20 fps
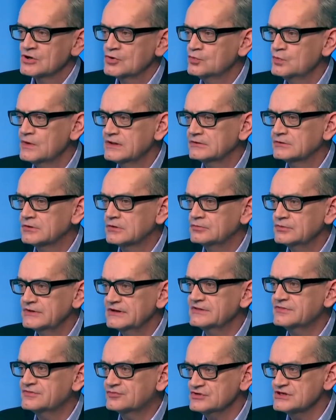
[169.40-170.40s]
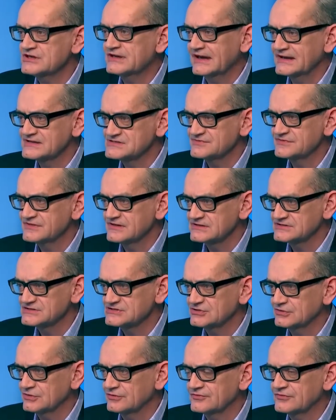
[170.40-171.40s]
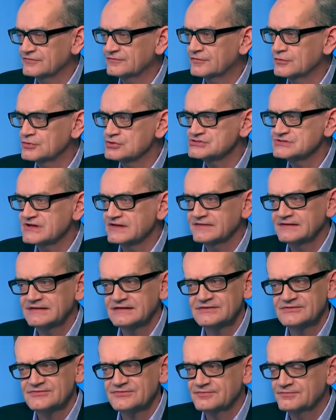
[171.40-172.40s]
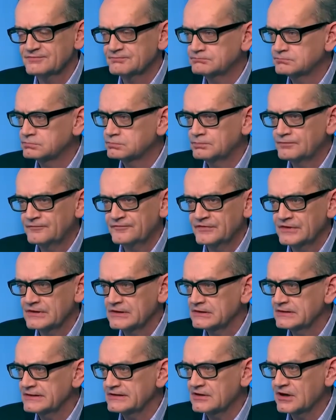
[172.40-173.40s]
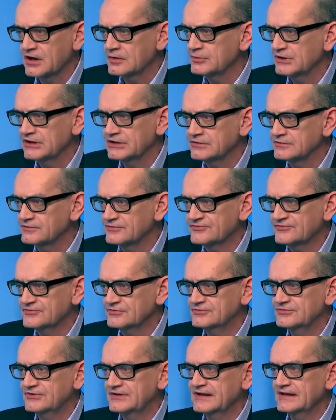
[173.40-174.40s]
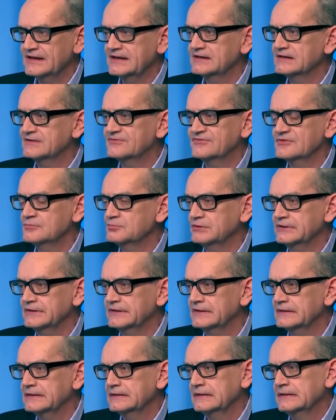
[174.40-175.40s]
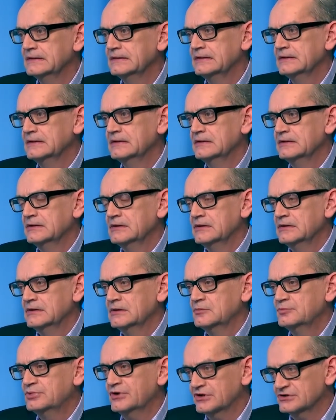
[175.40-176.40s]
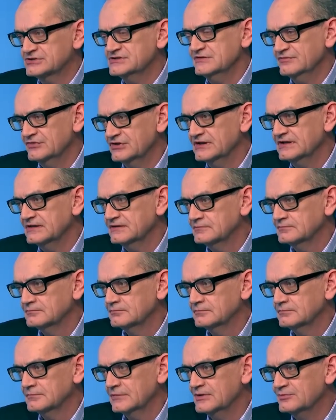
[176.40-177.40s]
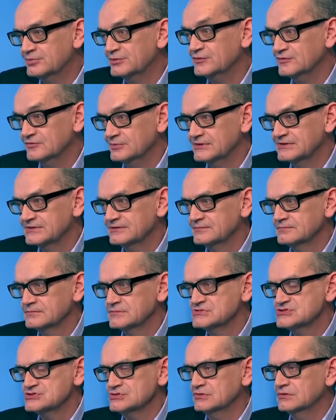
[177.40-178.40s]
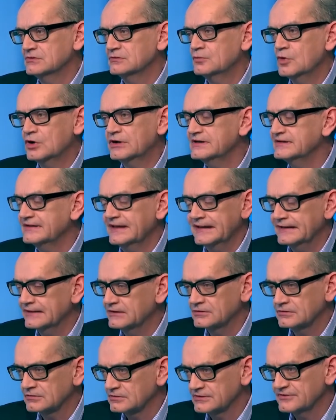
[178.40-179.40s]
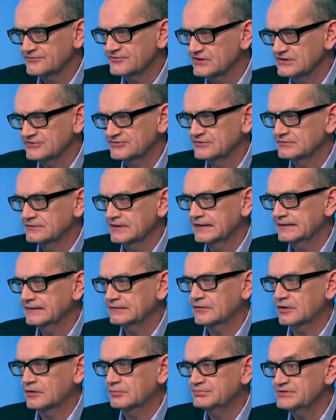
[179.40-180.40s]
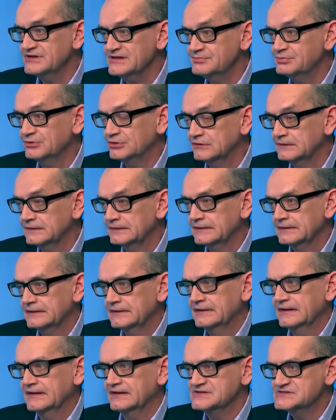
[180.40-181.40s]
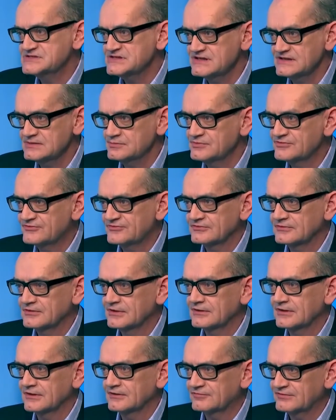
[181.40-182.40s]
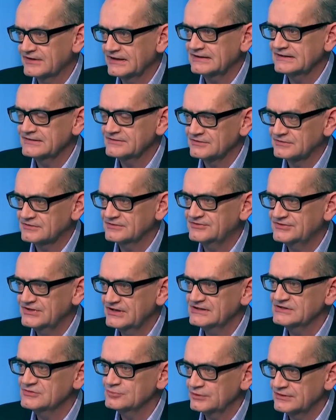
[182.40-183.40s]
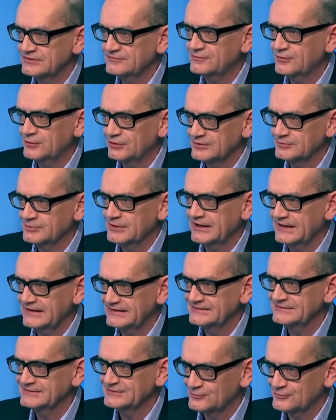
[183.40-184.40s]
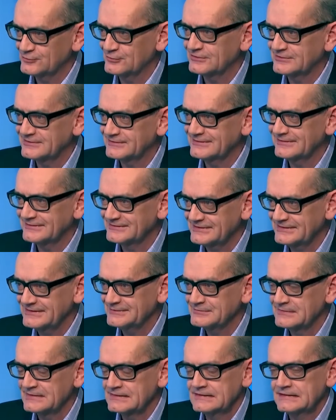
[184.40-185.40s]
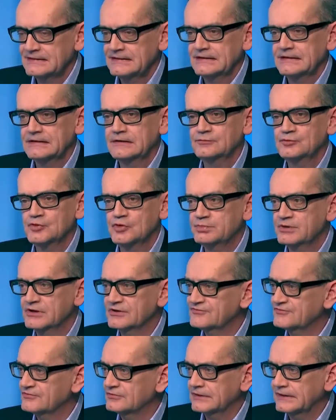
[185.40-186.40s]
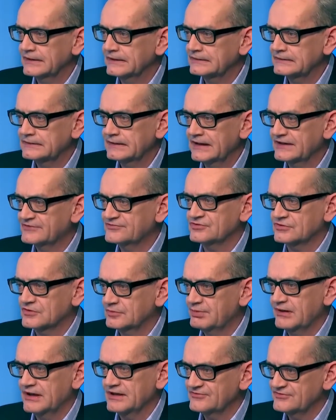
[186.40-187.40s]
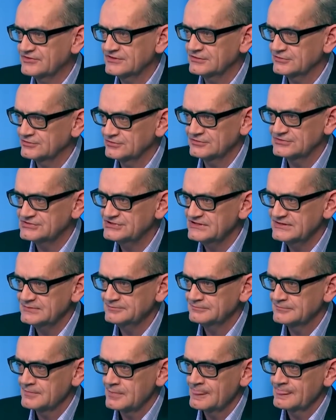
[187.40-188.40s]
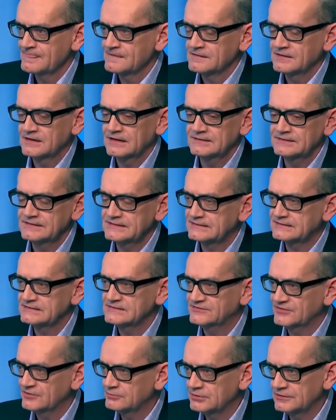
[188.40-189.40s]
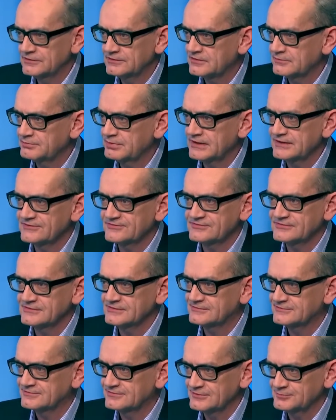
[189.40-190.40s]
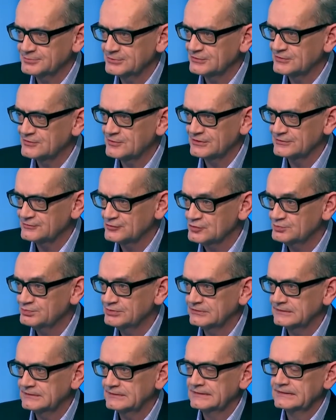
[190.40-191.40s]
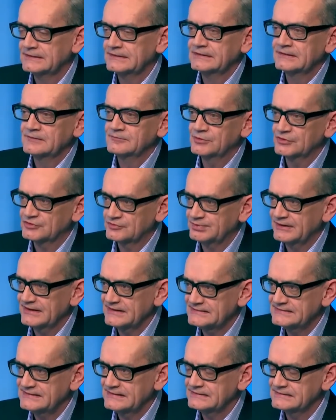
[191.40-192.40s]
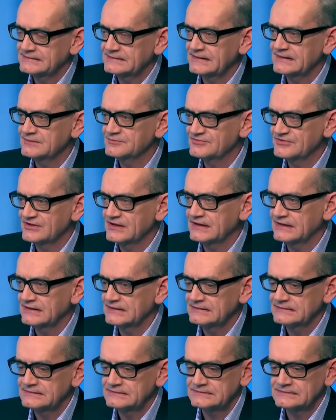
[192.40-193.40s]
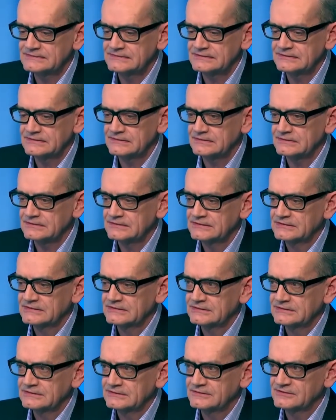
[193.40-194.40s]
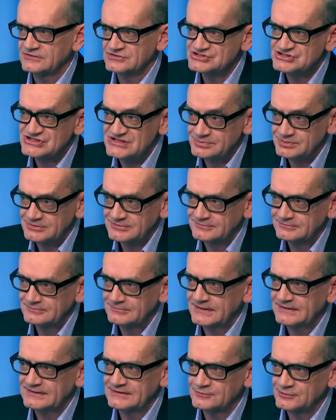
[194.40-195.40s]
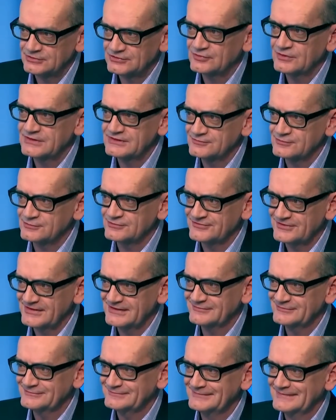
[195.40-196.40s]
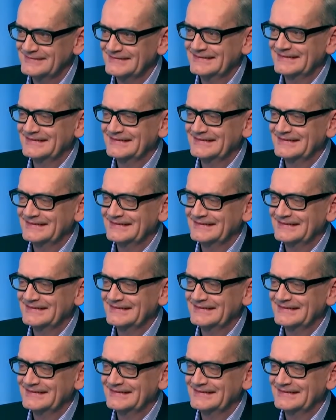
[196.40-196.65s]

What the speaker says: Well, there are really three kinds of things it does. The first, I think, is fairly commonly understood today, and it's simply productivity improvement. So walk into any organization and there are people and teams, and frankly, they're continually falling behind work, aren't they? Robots are like extra capacity on your team, and they can double the capacity, triple, quadruple, multiply 10 times, and they're cheap and they work 24/7.